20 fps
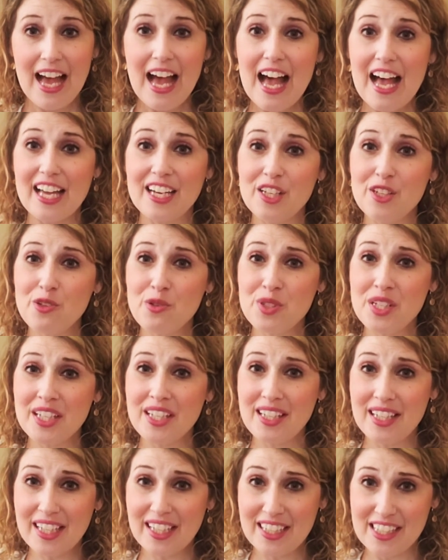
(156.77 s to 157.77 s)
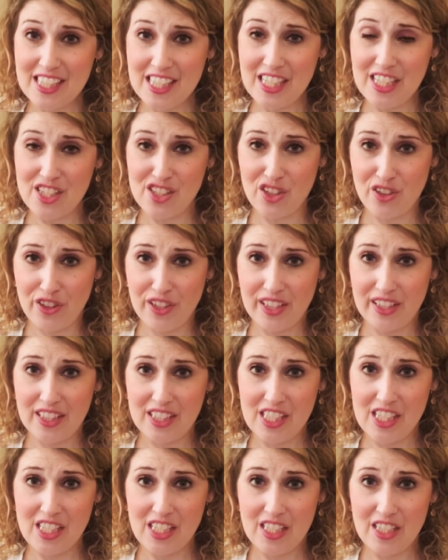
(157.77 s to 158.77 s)
And using nicotine during the
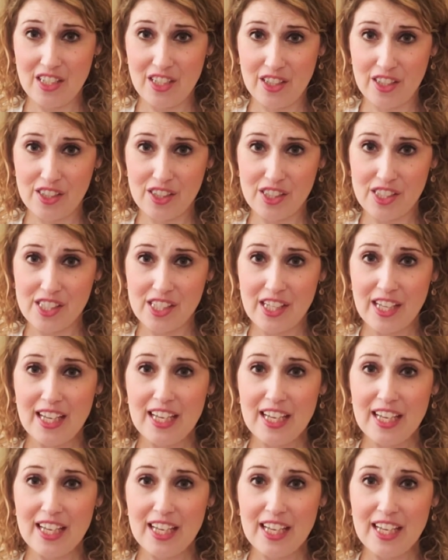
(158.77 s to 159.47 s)
teen years